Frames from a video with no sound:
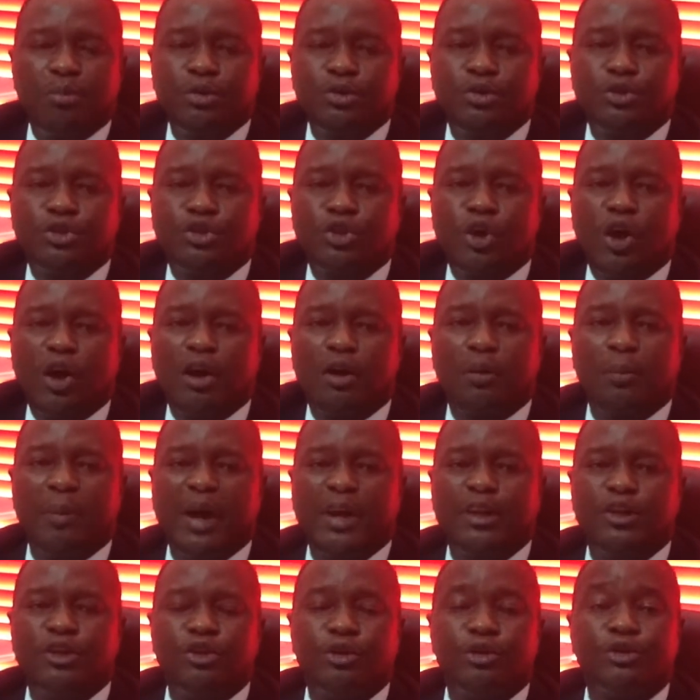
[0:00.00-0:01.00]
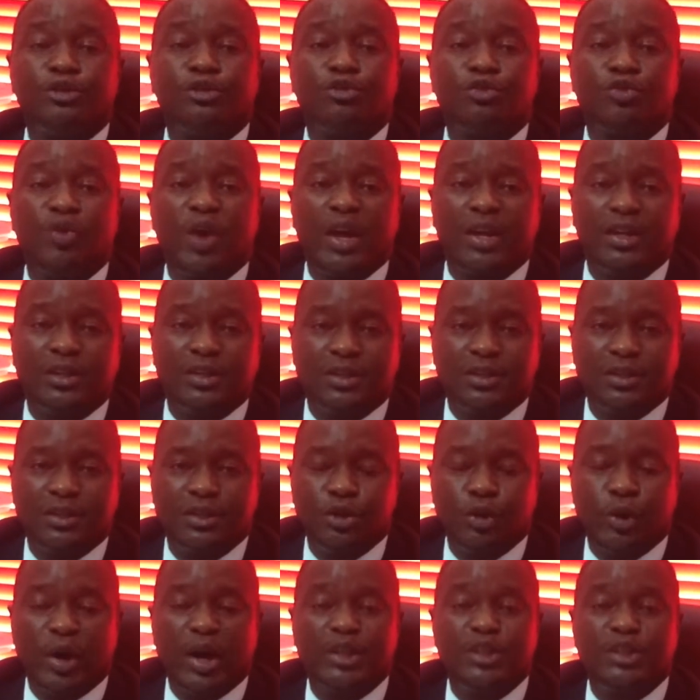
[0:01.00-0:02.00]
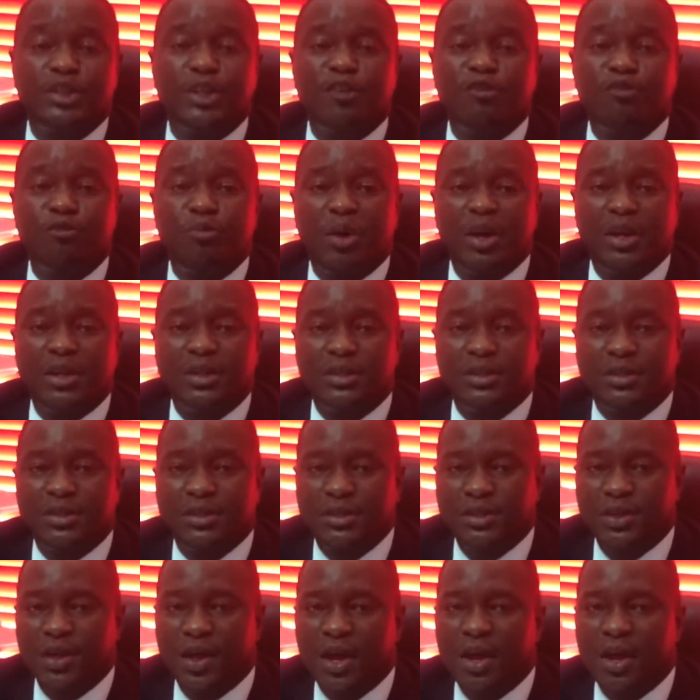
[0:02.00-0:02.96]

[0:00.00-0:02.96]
to talk about your strengths, your achievements,